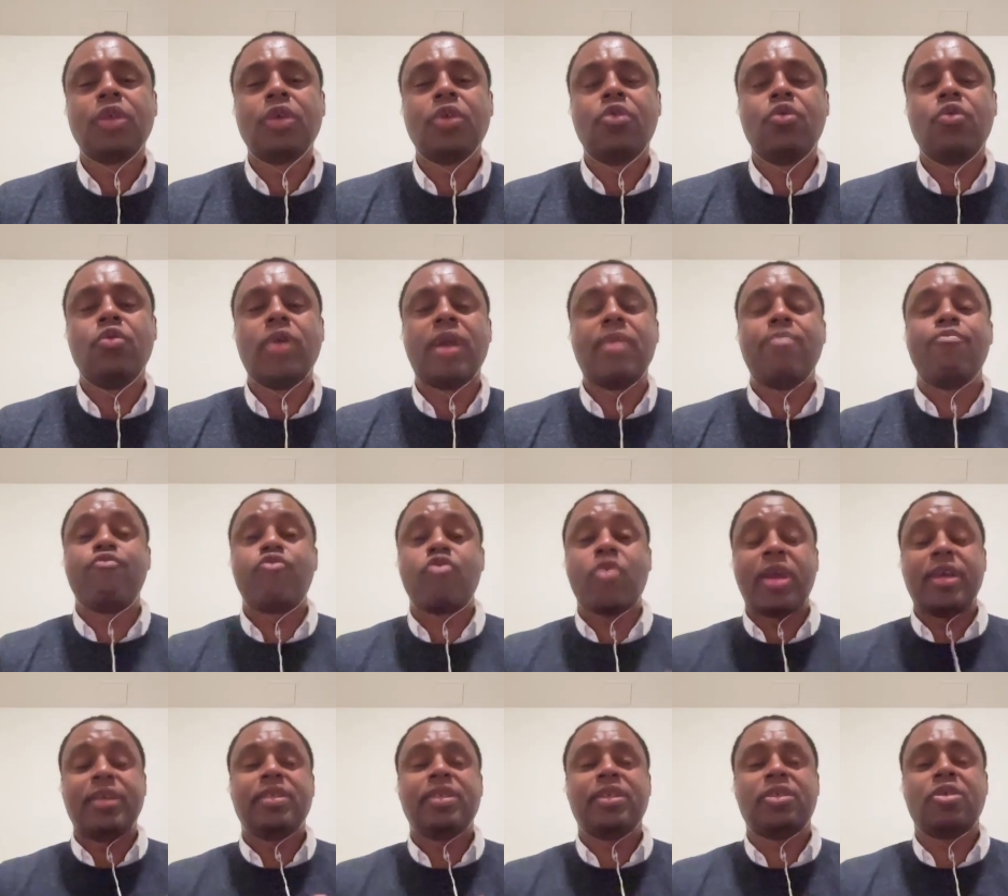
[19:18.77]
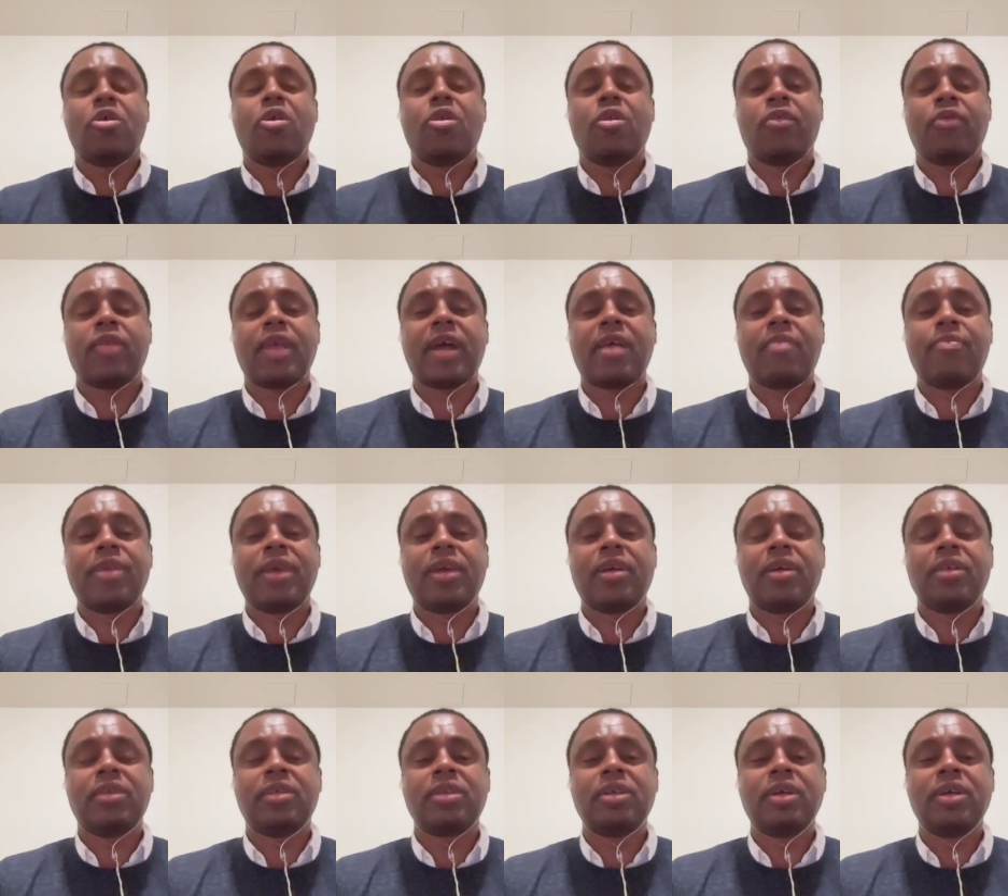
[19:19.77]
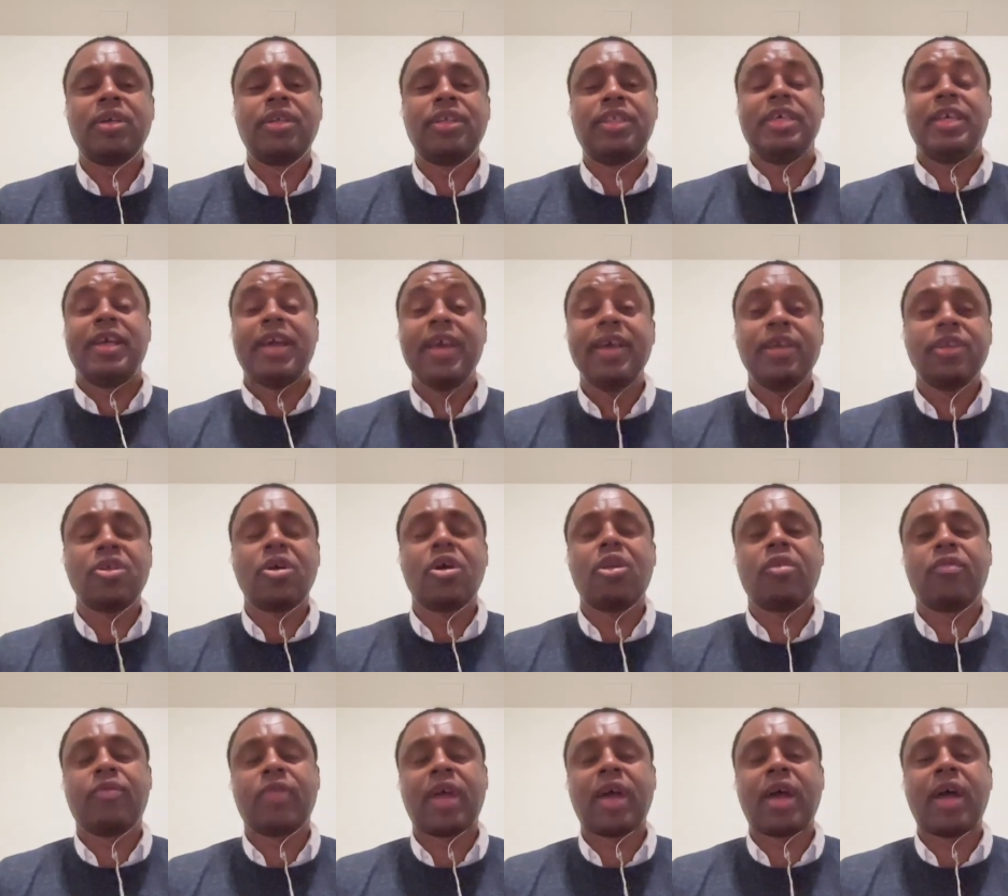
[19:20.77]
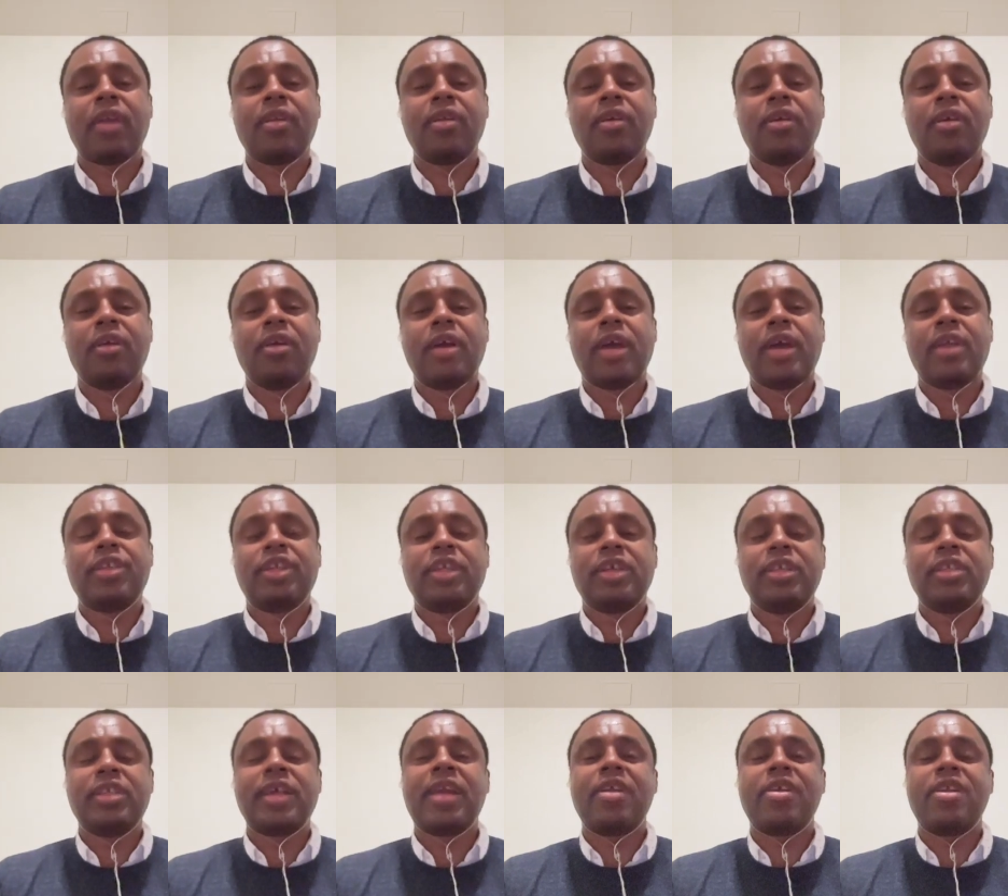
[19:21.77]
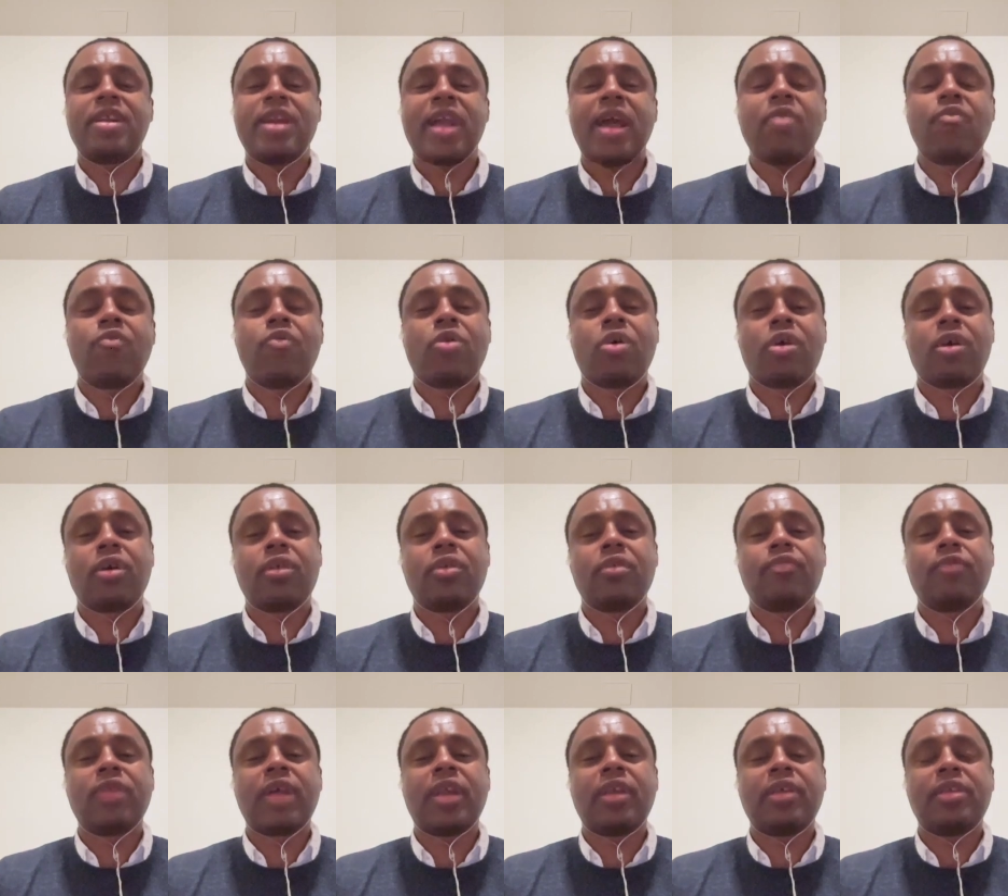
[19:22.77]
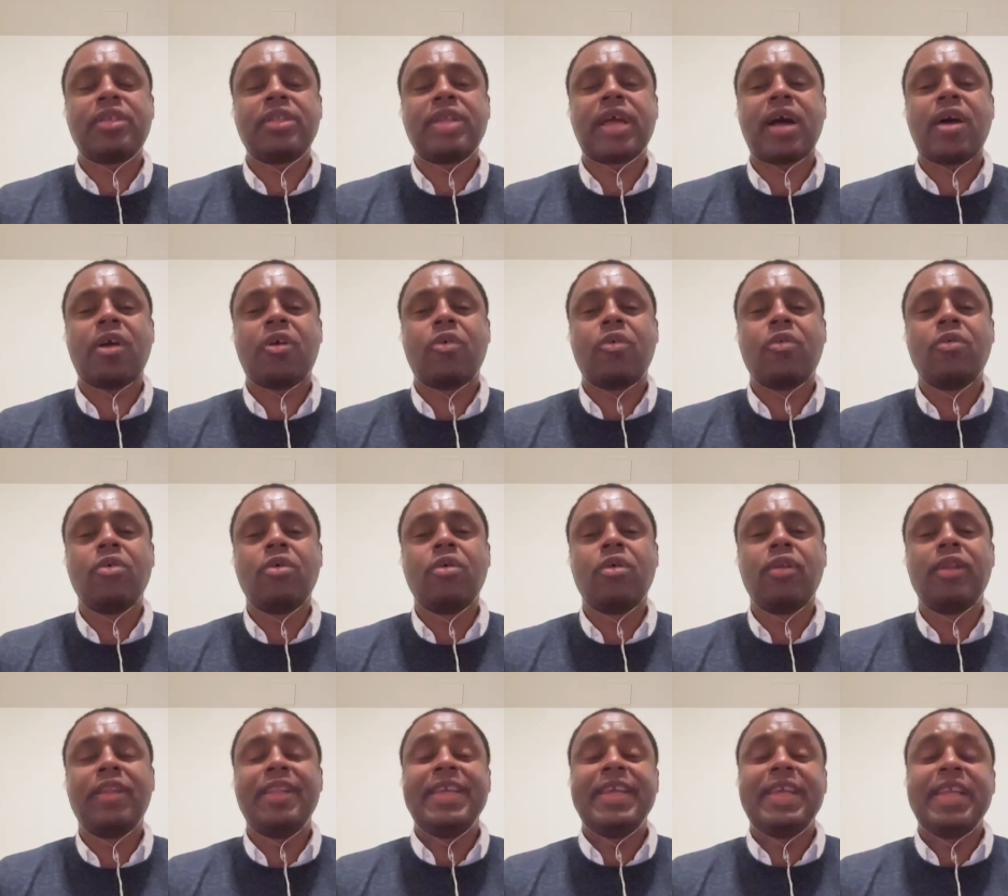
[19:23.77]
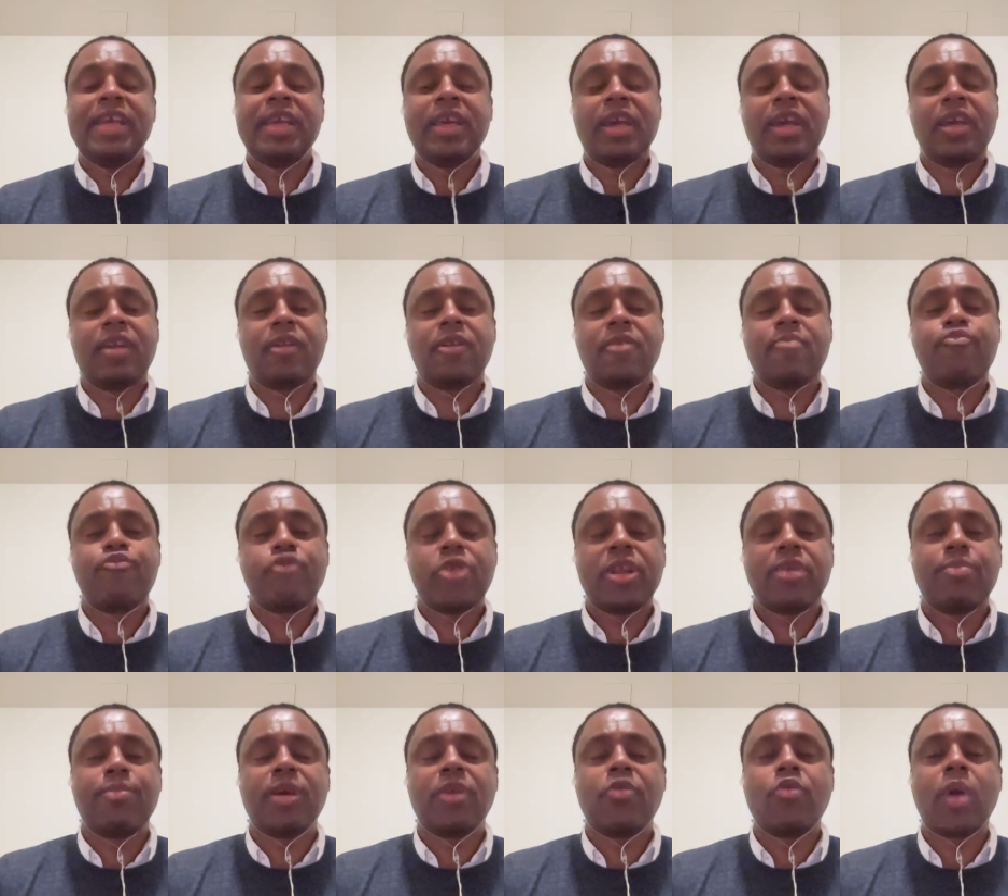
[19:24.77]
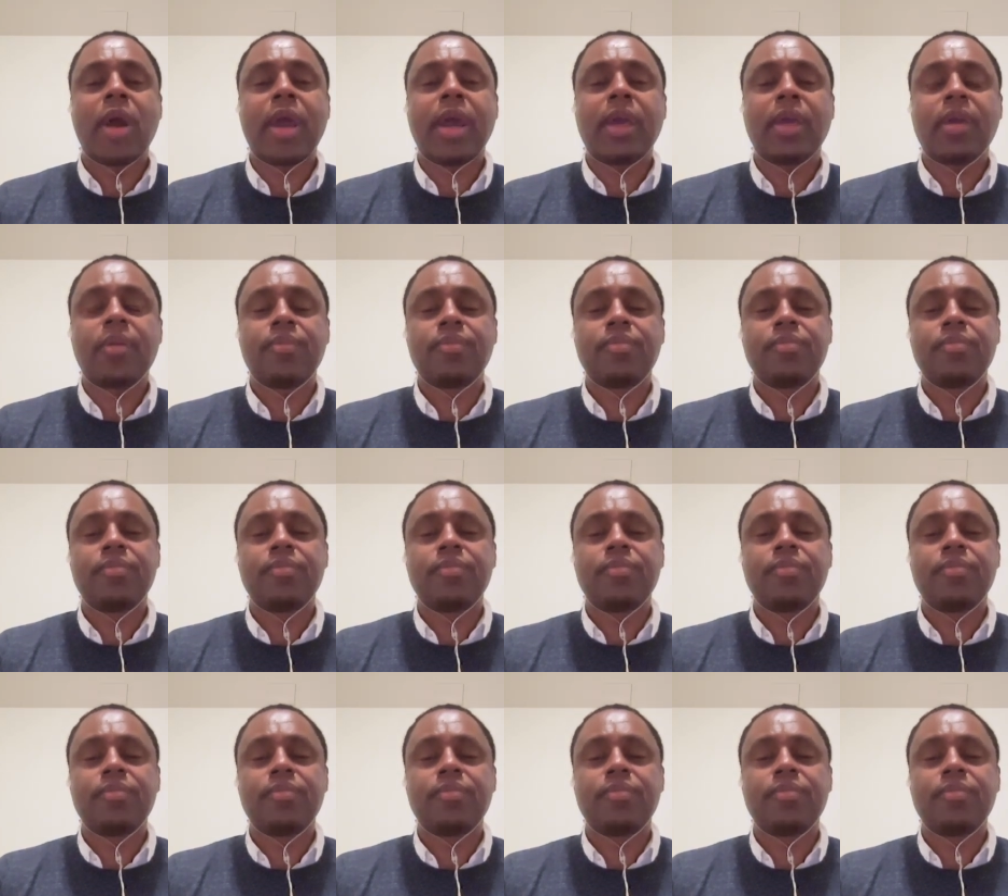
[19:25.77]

who embraces all of that because she is all of that, and she's got a network that is now leaning in a pretty big way.